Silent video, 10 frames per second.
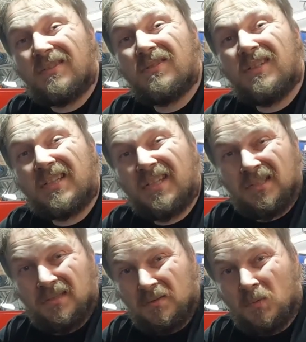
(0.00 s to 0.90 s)
good luck
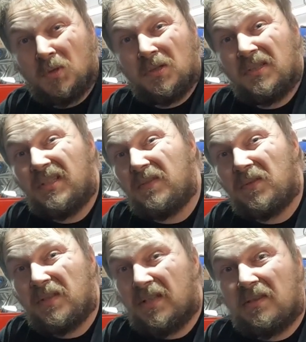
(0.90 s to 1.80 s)
getting warranty
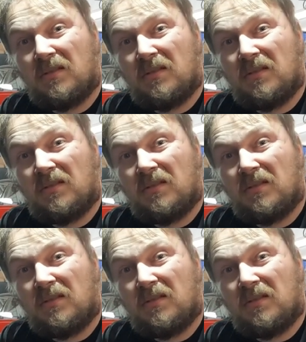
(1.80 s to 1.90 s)
for that.